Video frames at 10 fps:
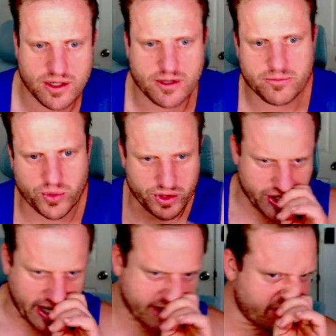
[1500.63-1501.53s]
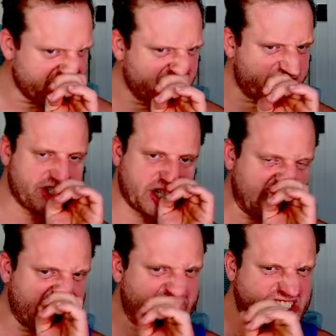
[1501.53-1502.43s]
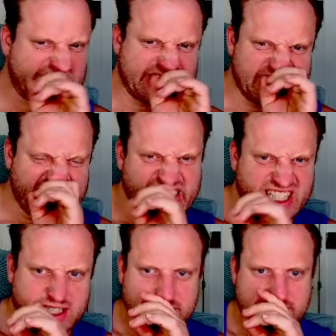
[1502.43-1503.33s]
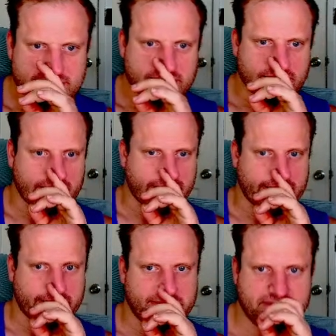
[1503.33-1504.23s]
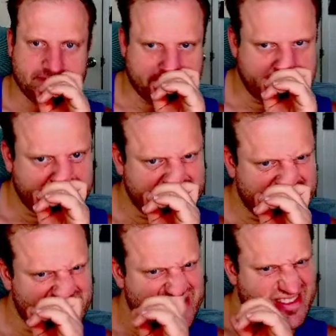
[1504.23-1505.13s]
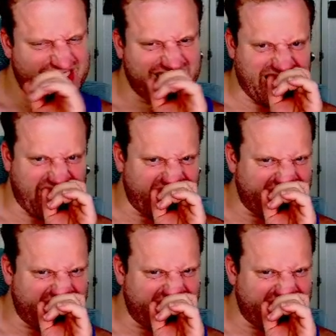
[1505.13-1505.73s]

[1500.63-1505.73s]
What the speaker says: Point trackers for each color. Now I